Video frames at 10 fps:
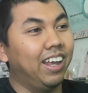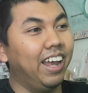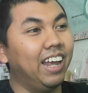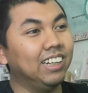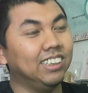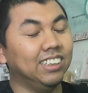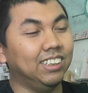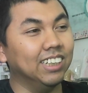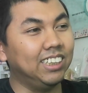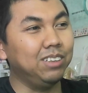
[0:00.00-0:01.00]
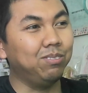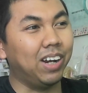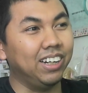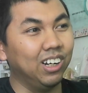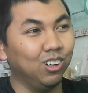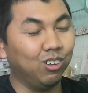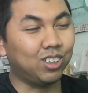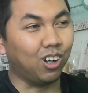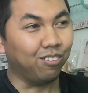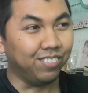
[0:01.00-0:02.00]
and judging by the
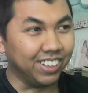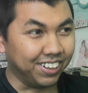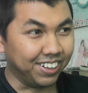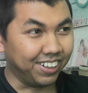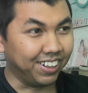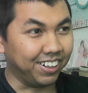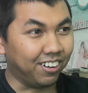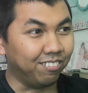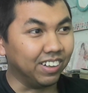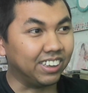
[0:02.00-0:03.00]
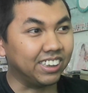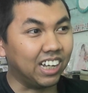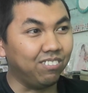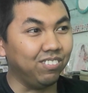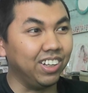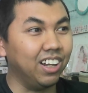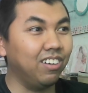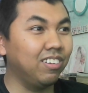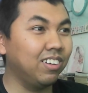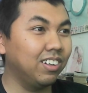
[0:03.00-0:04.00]
looks of the
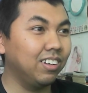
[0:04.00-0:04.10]
thumbnail,